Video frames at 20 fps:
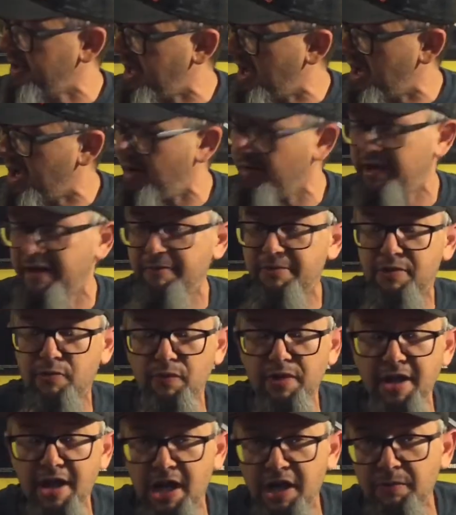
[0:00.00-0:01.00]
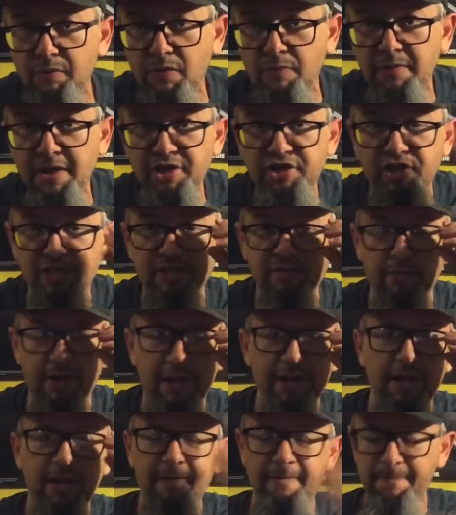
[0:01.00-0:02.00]
I'll give 3 honorable mentions right
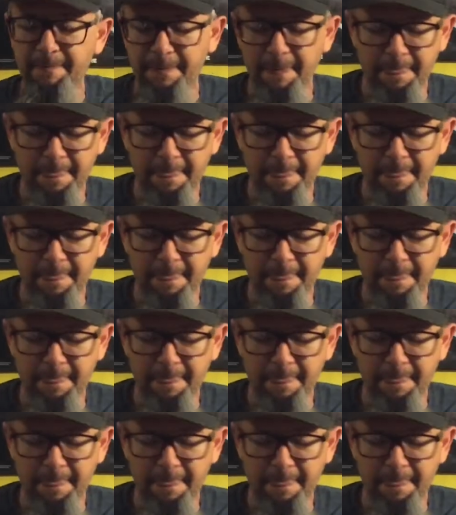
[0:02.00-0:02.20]
now.